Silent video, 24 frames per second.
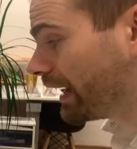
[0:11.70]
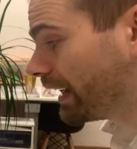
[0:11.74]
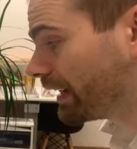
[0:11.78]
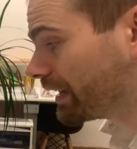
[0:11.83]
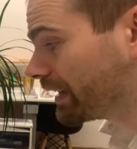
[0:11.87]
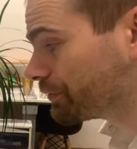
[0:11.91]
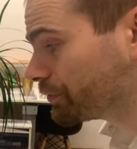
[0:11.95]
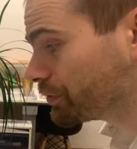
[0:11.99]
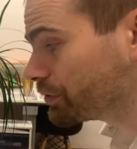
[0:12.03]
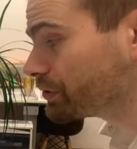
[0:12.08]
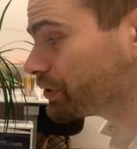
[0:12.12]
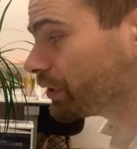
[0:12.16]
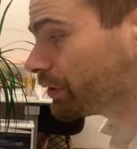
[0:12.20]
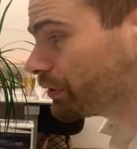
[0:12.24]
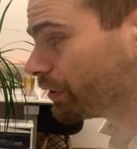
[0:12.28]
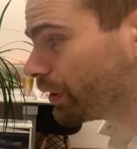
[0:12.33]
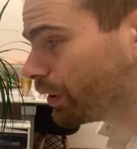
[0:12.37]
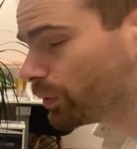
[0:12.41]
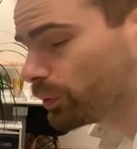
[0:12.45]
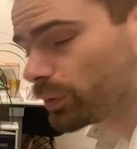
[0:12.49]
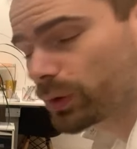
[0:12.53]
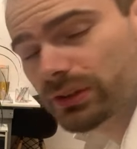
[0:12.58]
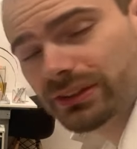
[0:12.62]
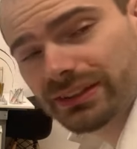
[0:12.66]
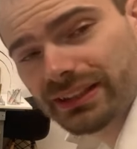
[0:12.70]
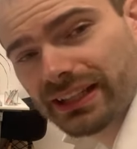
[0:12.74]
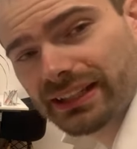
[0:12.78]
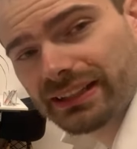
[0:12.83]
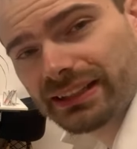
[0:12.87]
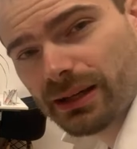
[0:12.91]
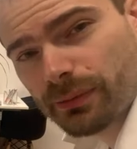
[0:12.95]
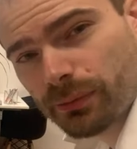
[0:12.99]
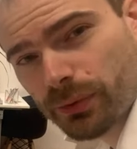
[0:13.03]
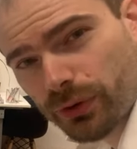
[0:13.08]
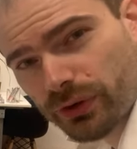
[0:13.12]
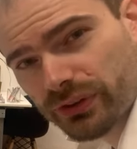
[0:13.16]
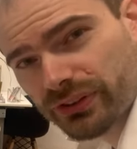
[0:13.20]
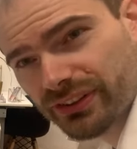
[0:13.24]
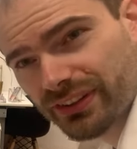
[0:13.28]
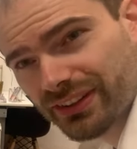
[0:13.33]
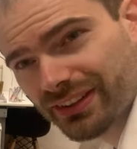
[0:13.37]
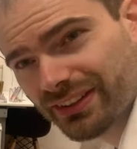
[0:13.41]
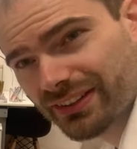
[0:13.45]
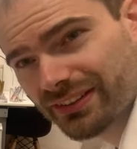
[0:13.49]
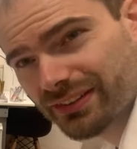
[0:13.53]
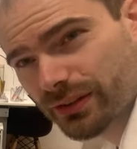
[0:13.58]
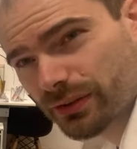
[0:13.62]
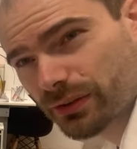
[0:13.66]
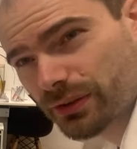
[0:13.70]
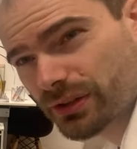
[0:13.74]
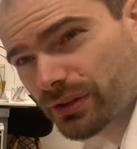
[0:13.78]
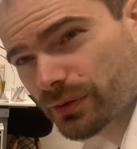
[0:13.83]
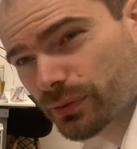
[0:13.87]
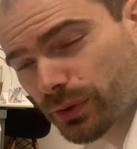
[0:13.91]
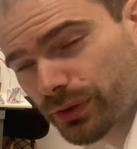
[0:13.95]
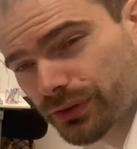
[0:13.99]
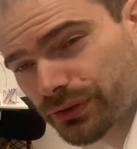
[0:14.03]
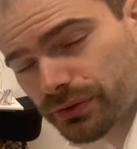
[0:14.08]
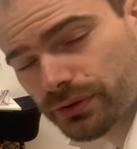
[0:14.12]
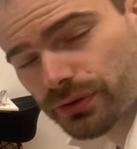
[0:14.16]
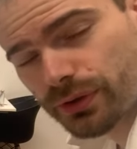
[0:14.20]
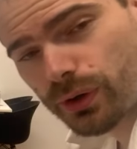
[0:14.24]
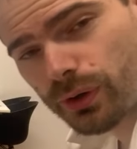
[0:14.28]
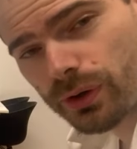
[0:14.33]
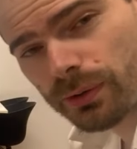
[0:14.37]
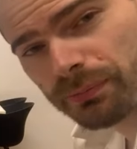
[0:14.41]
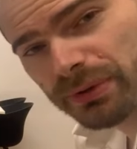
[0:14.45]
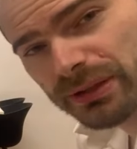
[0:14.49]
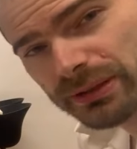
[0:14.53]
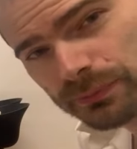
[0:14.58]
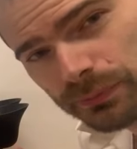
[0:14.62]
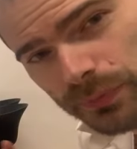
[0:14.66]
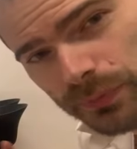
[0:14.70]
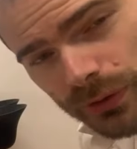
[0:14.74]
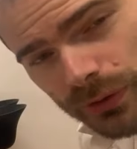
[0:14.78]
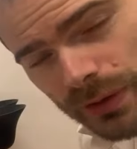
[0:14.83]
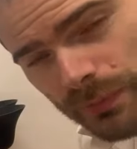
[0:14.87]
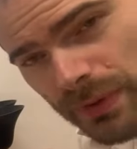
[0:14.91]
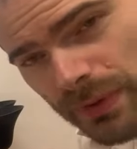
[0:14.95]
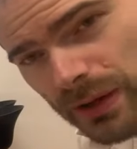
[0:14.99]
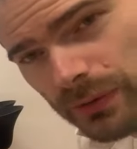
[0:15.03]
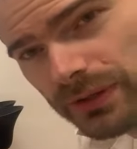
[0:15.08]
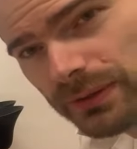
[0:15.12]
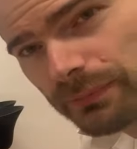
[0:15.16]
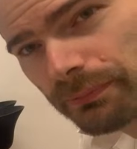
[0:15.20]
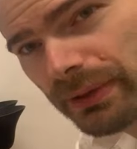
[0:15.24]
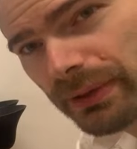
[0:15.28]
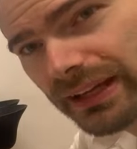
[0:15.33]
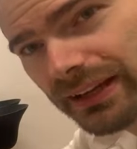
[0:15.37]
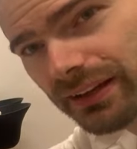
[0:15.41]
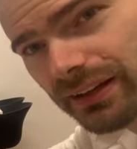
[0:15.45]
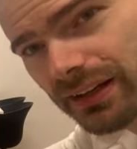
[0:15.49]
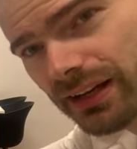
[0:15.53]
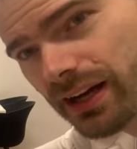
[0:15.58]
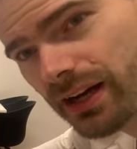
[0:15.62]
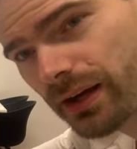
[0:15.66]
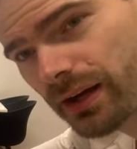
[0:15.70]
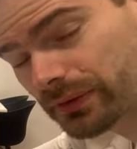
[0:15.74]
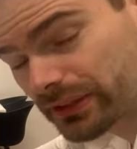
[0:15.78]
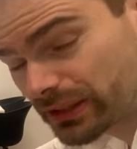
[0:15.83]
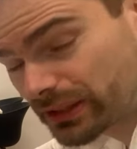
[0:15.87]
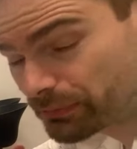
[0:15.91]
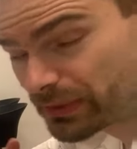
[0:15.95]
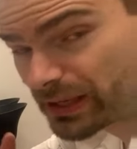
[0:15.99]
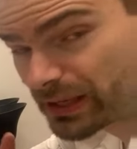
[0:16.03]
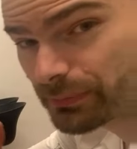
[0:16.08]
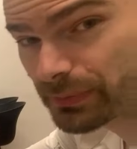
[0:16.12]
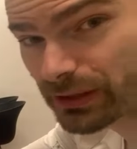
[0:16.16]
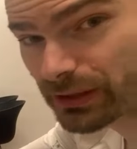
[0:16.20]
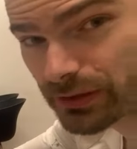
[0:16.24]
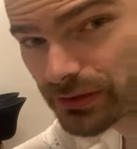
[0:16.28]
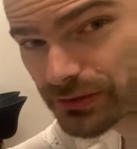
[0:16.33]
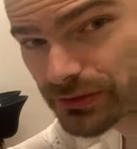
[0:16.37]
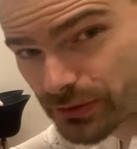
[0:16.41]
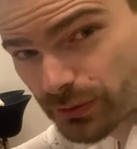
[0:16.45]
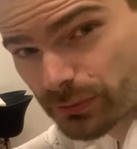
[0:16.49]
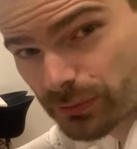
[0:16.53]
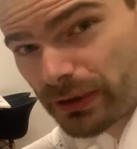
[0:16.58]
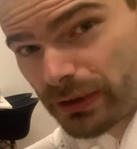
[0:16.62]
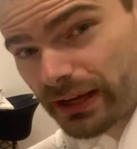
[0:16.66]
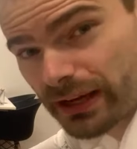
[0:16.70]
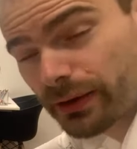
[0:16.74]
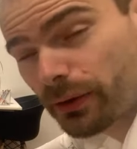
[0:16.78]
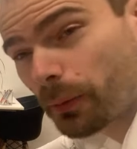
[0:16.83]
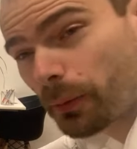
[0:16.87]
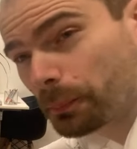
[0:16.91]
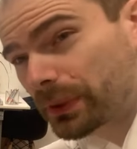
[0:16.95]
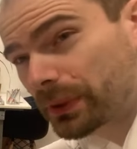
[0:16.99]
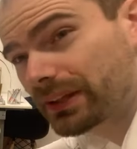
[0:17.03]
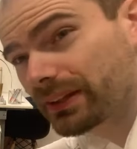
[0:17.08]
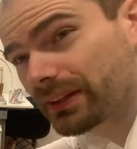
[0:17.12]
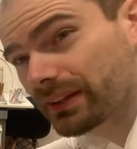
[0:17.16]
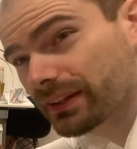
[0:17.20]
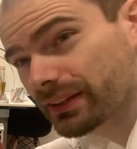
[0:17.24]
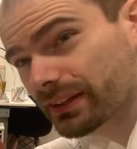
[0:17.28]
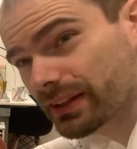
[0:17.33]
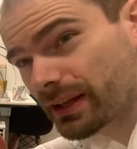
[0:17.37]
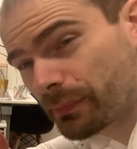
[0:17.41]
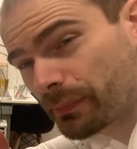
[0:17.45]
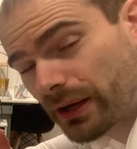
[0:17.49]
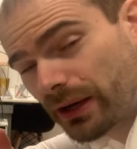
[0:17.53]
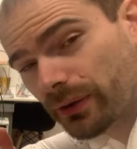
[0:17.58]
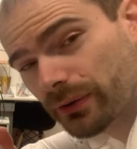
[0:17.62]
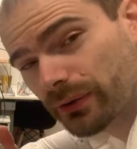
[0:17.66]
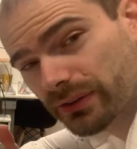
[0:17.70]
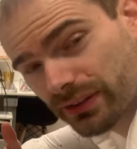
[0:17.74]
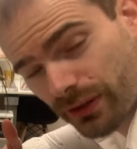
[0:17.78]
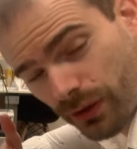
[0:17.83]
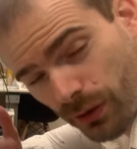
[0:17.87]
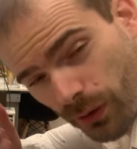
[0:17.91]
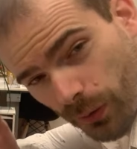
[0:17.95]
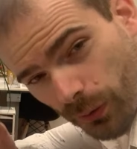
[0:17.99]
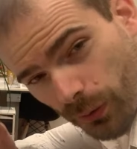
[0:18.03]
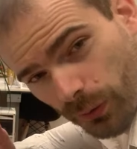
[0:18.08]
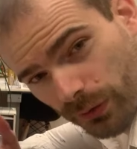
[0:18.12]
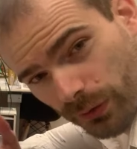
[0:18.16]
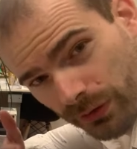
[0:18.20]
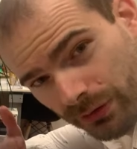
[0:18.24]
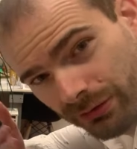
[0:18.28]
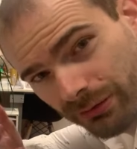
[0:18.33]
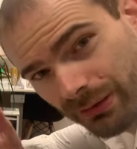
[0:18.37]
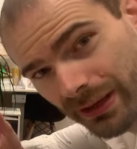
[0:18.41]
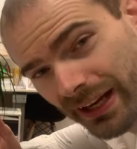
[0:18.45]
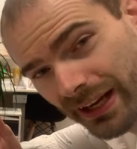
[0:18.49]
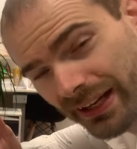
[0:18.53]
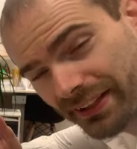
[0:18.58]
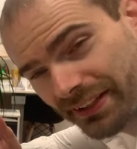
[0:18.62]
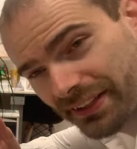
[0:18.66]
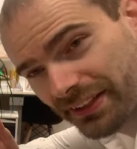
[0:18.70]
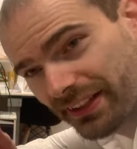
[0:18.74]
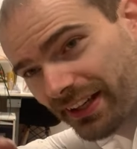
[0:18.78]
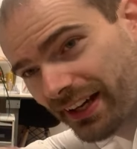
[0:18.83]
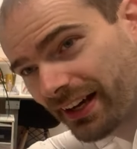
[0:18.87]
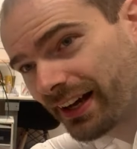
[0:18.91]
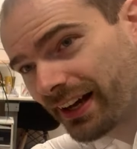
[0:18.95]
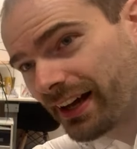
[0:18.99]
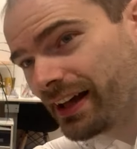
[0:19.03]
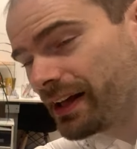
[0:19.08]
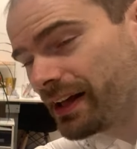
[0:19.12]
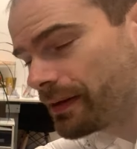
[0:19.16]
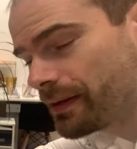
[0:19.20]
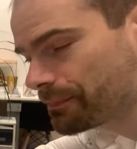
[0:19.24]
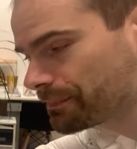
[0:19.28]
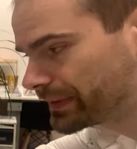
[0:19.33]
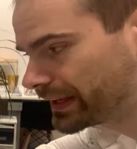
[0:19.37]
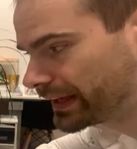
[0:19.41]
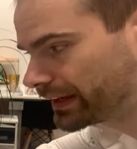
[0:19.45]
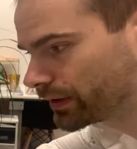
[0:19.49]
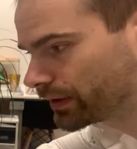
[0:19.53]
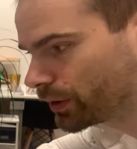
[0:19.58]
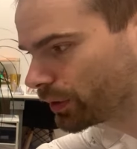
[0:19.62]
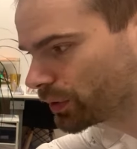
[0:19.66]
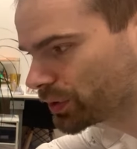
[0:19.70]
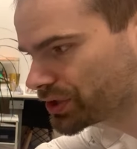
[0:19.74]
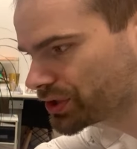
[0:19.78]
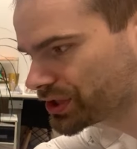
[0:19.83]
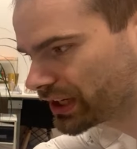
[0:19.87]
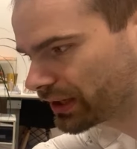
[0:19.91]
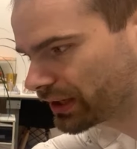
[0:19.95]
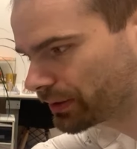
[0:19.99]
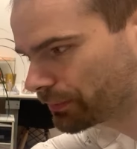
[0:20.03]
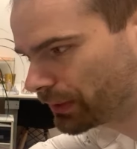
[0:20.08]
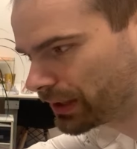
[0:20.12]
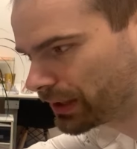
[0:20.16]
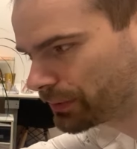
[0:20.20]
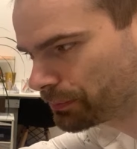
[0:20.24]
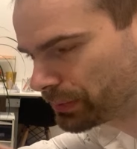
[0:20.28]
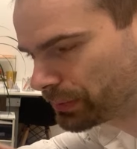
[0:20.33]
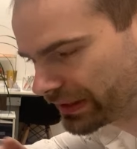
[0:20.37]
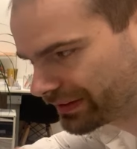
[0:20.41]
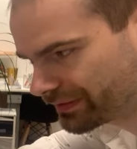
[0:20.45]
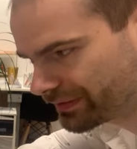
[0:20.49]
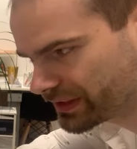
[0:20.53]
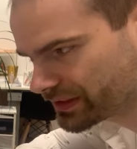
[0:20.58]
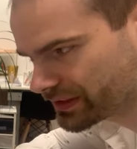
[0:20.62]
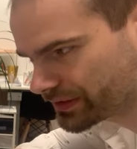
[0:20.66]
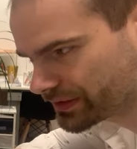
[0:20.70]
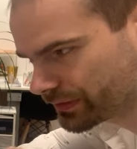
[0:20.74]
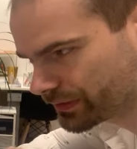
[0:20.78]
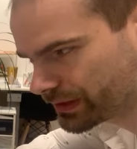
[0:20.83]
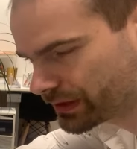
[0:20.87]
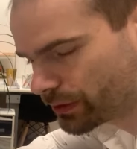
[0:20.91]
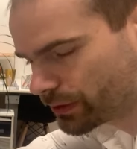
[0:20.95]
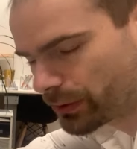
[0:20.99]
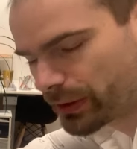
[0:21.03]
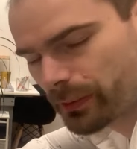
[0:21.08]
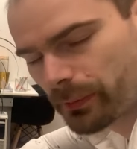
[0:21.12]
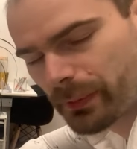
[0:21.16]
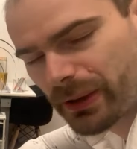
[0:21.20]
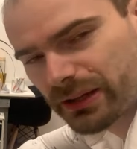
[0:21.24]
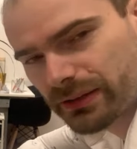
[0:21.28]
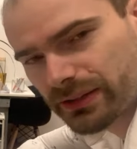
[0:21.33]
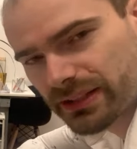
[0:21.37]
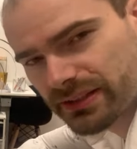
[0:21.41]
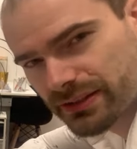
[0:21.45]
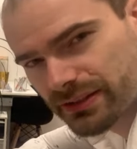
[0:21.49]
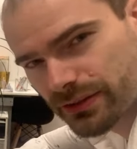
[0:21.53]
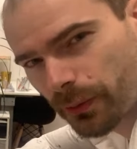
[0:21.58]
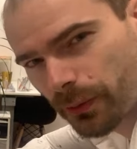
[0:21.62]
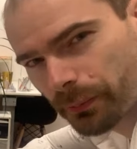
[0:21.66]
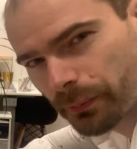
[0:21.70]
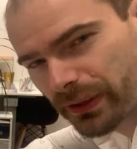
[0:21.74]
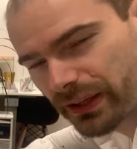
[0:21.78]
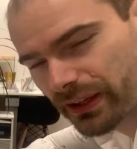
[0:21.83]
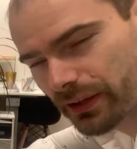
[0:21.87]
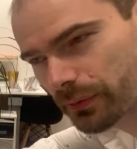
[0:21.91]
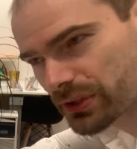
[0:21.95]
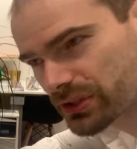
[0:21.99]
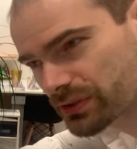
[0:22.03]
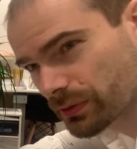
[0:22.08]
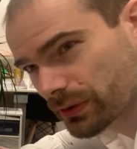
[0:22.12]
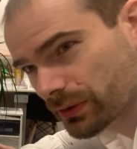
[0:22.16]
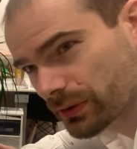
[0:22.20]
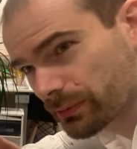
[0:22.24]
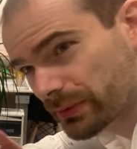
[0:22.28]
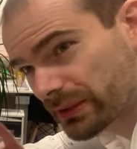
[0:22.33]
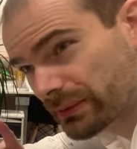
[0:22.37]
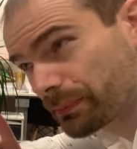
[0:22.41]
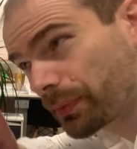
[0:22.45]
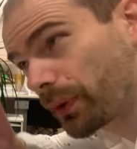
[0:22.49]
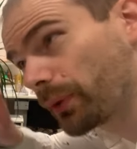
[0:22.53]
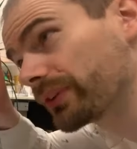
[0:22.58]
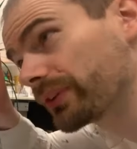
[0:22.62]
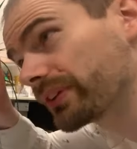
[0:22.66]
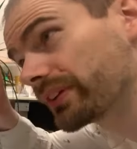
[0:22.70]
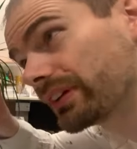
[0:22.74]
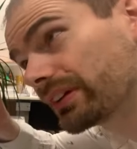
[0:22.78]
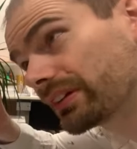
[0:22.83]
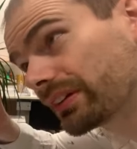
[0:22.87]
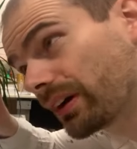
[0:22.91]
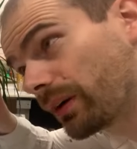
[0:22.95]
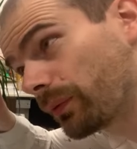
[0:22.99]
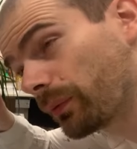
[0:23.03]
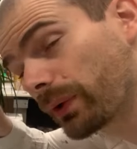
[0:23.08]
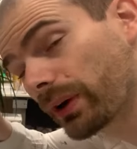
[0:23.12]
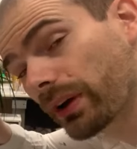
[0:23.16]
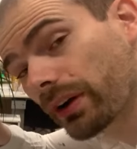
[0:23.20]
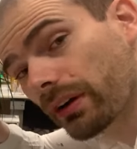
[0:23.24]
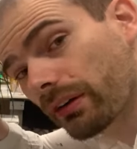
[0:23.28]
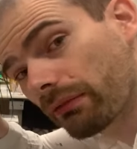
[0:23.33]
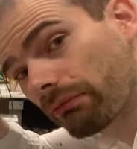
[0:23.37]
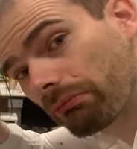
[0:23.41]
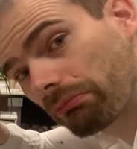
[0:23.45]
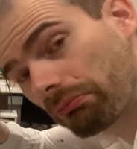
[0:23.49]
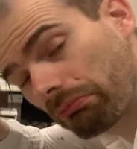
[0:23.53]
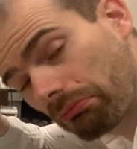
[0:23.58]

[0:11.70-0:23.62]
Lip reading: If you don't know what data box is, or you want to know a bit more about the background and maybe also my opinion about the whole idea, then go check my previous video about this topic, which will be posted somewhere